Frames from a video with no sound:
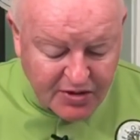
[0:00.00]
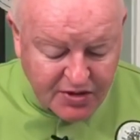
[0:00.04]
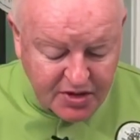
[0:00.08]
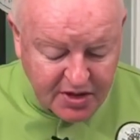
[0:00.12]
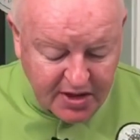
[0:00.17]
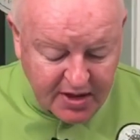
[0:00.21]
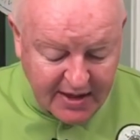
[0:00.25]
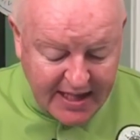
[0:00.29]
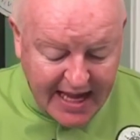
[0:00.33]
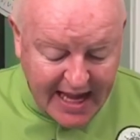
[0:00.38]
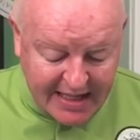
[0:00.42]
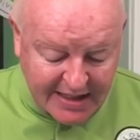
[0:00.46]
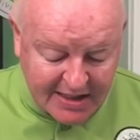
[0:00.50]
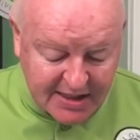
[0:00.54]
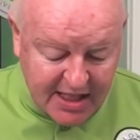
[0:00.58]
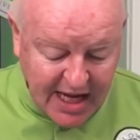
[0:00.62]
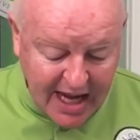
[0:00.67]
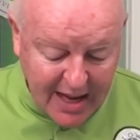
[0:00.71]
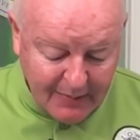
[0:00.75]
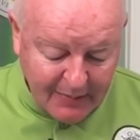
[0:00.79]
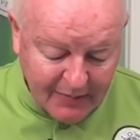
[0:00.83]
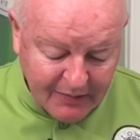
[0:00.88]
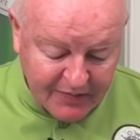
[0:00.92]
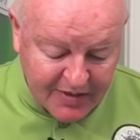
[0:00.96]
to the next
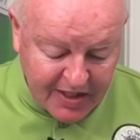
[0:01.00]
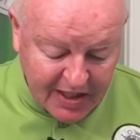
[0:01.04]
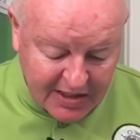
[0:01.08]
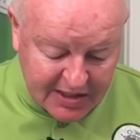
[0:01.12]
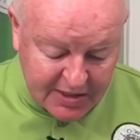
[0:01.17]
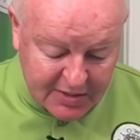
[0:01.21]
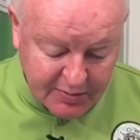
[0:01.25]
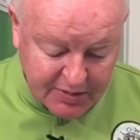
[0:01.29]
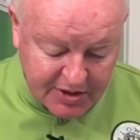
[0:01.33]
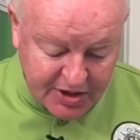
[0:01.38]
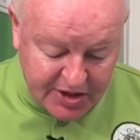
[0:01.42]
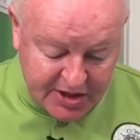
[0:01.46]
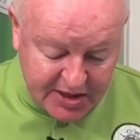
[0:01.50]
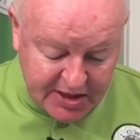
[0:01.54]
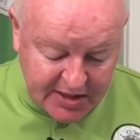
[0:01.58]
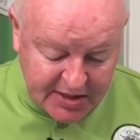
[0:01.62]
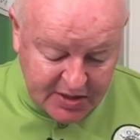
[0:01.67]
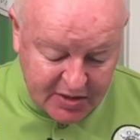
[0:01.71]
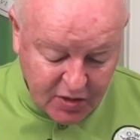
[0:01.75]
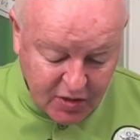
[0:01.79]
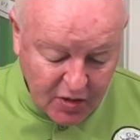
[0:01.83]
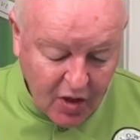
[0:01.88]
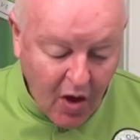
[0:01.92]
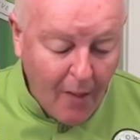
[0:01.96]
type of dust, which
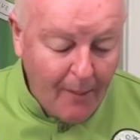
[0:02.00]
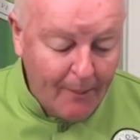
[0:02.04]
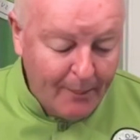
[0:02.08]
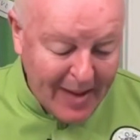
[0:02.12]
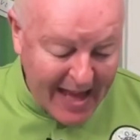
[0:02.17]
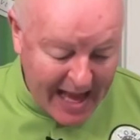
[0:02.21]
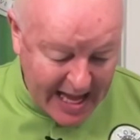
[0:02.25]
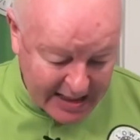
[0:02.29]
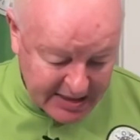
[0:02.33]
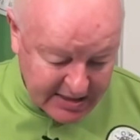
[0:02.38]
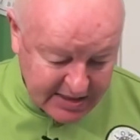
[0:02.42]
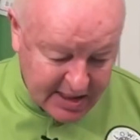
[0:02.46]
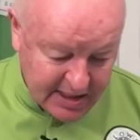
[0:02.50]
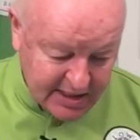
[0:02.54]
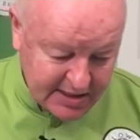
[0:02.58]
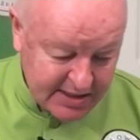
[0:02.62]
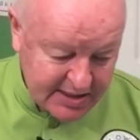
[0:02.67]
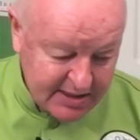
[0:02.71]
is compact dust.